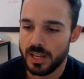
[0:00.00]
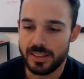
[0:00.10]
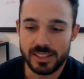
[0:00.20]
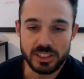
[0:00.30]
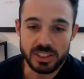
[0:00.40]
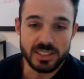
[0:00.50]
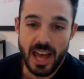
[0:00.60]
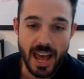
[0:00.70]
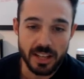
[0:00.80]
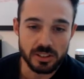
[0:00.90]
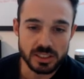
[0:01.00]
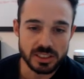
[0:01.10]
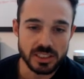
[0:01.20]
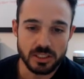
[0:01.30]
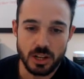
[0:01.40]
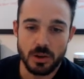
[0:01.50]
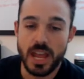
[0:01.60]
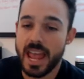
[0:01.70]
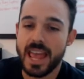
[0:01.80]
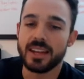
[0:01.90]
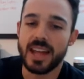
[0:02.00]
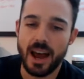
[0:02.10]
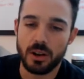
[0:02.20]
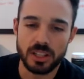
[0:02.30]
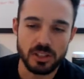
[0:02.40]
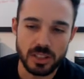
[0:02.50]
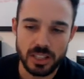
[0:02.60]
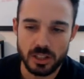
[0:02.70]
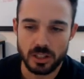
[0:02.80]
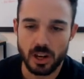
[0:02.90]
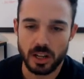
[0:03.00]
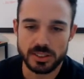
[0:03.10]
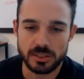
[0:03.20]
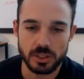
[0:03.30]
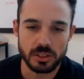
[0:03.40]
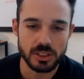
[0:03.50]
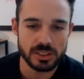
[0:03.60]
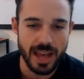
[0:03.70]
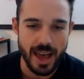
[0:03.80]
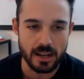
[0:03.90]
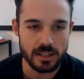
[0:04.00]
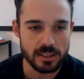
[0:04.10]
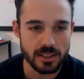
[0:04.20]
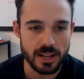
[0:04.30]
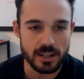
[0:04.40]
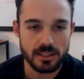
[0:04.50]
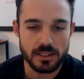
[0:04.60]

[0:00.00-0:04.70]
then just accuracy, and how can you get your cost of goods added in there?